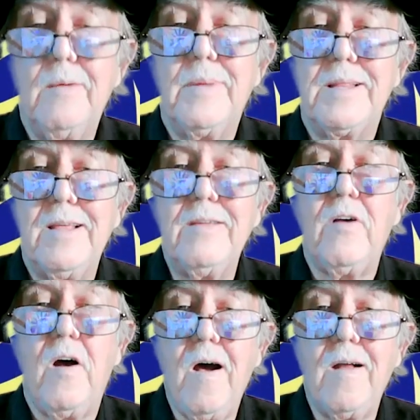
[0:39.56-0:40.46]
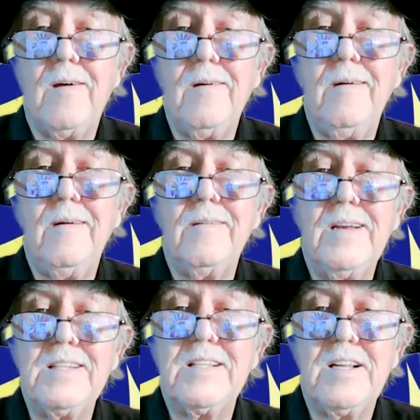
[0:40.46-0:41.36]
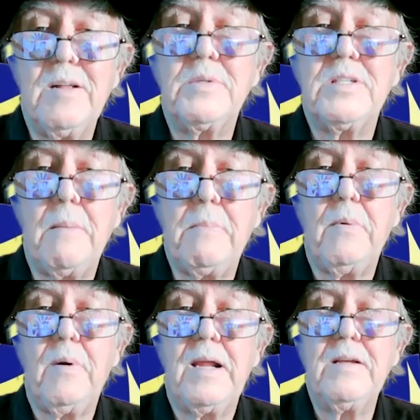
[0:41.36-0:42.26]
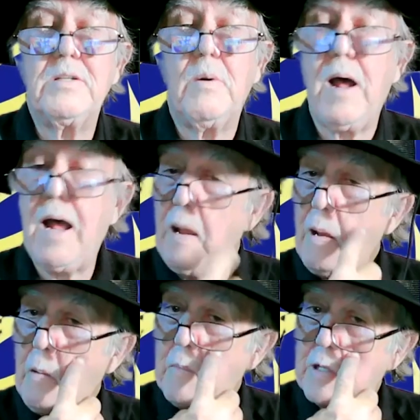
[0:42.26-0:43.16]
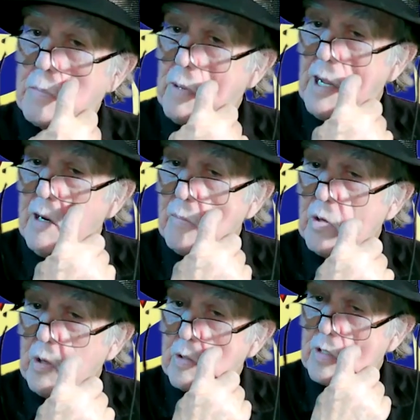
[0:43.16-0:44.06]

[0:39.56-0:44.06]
but this honor listed them separately. So I am displaying them to you